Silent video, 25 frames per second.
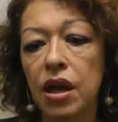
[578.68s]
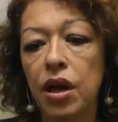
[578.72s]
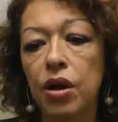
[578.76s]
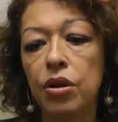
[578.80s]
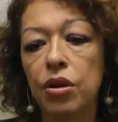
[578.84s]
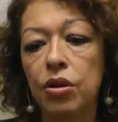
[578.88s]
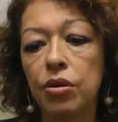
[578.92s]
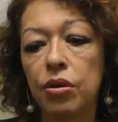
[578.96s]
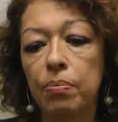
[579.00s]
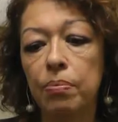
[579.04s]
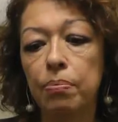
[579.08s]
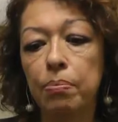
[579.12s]

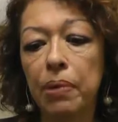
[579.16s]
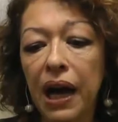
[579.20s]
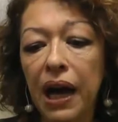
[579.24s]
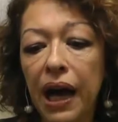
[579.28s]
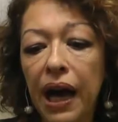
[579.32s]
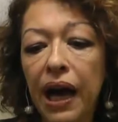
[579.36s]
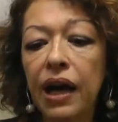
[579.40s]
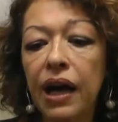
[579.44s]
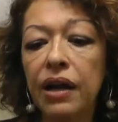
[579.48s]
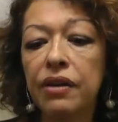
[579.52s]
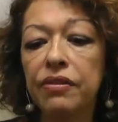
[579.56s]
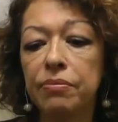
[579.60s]
So
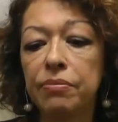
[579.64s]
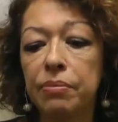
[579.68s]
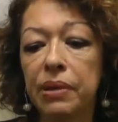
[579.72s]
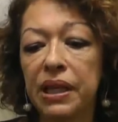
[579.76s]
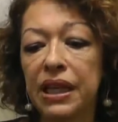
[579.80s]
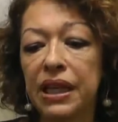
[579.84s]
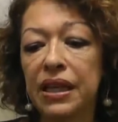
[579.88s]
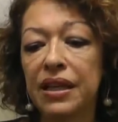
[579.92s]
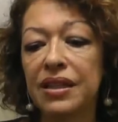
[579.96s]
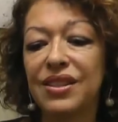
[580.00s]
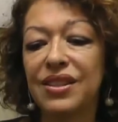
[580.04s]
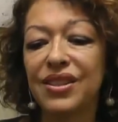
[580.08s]
part
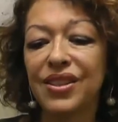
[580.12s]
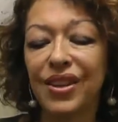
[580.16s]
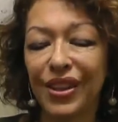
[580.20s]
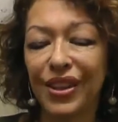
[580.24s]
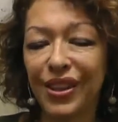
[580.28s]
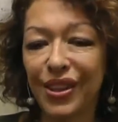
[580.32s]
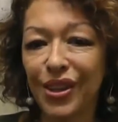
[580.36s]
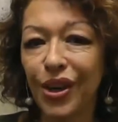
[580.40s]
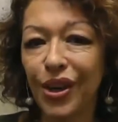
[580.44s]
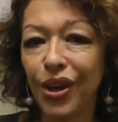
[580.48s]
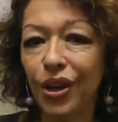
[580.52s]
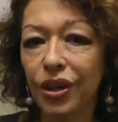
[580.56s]
of being a
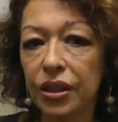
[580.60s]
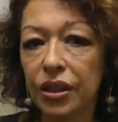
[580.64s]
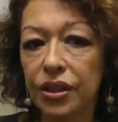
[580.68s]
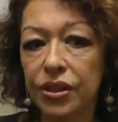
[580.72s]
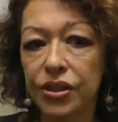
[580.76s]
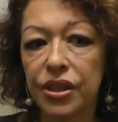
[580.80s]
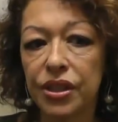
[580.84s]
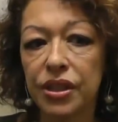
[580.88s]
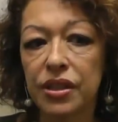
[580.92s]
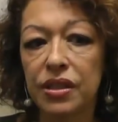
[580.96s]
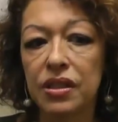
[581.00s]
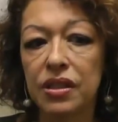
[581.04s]

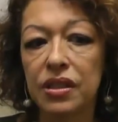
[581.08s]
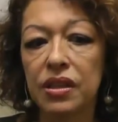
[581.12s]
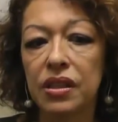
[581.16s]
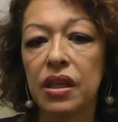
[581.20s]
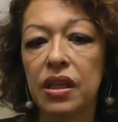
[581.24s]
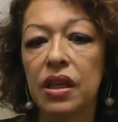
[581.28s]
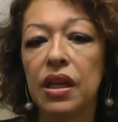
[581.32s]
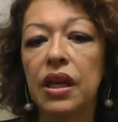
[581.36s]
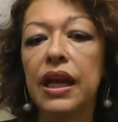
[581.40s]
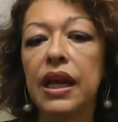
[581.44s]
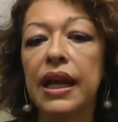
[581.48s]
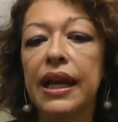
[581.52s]

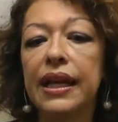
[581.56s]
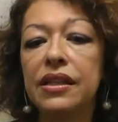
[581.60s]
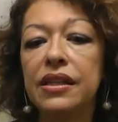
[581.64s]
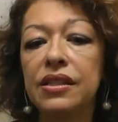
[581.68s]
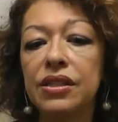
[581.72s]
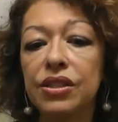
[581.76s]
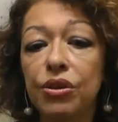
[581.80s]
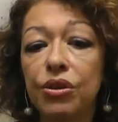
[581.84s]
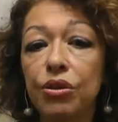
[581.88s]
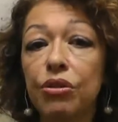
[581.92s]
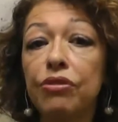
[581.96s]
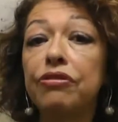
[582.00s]
psychologist
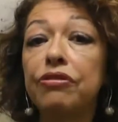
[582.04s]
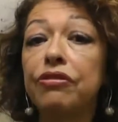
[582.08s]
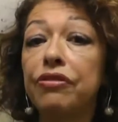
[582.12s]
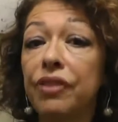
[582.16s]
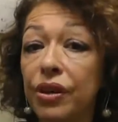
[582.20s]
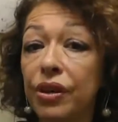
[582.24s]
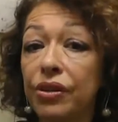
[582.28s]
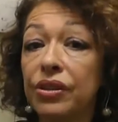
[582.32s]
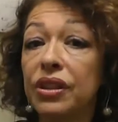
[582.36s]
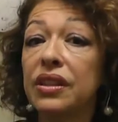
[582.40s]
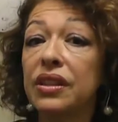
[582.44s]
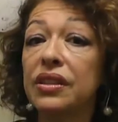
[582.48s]
is your
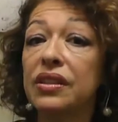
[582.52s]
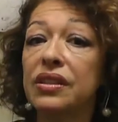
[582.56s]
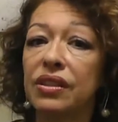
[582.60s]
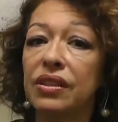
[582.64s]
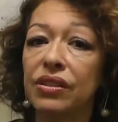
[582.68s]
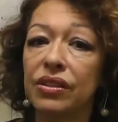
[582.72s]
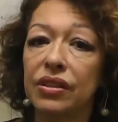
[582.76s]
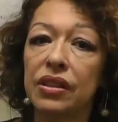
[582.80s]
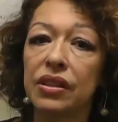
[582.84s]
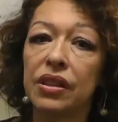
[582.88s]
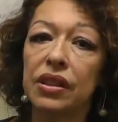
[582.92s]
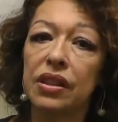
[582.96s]

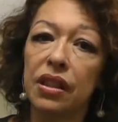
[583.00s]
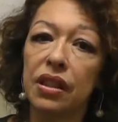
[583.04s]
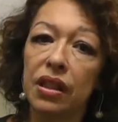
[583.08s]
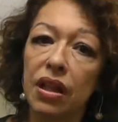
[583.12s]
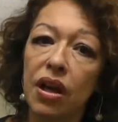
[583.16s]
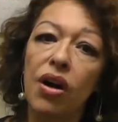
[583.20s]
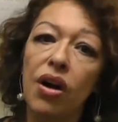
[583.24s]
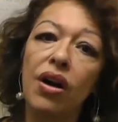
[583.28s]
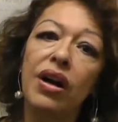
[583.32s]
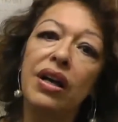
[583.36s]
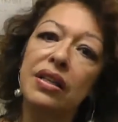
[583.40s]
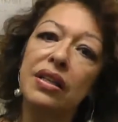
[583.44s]
focus on the
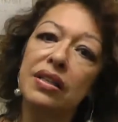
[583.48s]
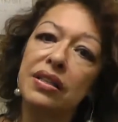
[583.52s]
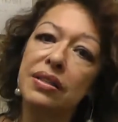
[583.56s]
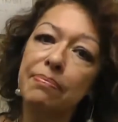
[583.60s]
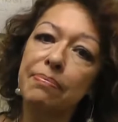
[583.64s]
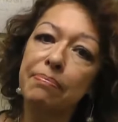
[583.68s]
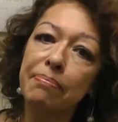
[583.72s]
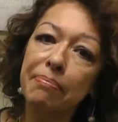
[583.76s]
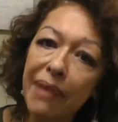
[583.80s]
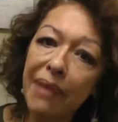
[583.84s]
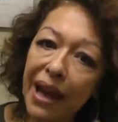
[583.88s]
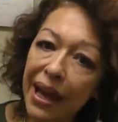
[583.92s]

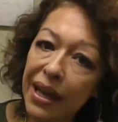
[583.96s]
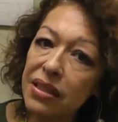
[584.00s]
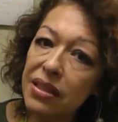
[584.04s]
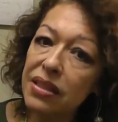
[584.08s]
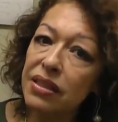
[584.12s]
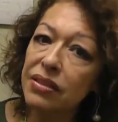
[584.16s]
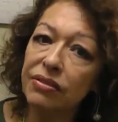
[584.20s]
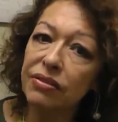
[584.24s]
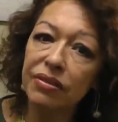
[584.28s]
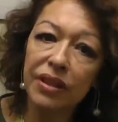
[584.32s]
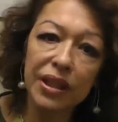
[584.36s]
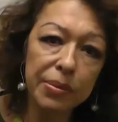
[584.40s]
client's
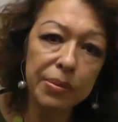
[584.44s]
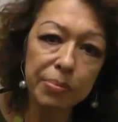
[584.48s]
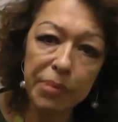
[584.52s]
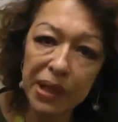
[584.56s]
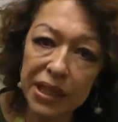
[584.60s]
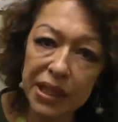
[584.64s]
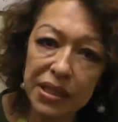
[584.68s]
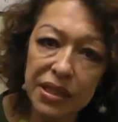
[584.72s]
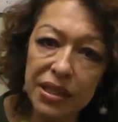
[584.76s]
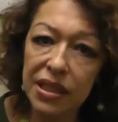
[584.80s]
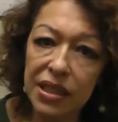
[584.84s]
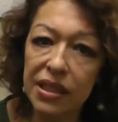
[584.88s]

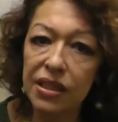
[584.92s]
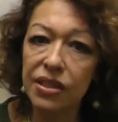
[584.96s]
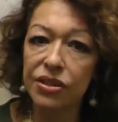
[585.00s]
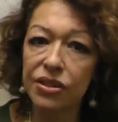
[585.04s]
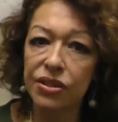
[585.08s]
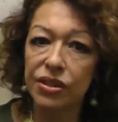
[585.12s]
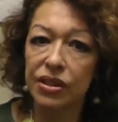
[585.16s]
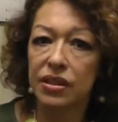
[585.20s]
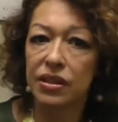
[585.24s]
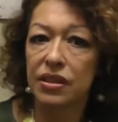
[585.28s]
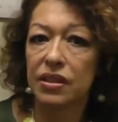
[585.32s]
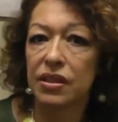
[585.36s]
massively best
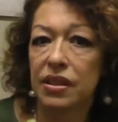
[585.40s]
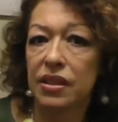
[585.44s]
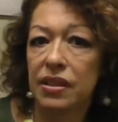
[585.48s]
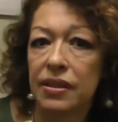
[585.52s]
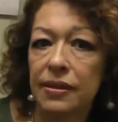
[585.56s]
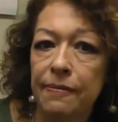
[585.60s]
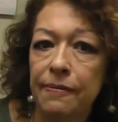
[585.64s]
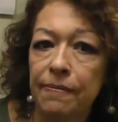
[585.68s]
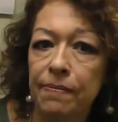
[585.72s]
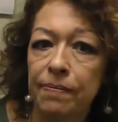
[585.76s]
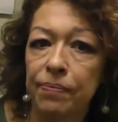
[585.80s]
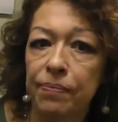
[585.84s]

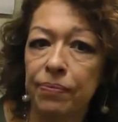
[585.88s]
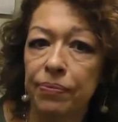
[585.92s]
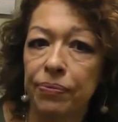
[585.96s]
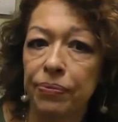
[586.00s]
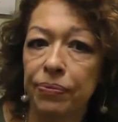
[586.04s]
interest.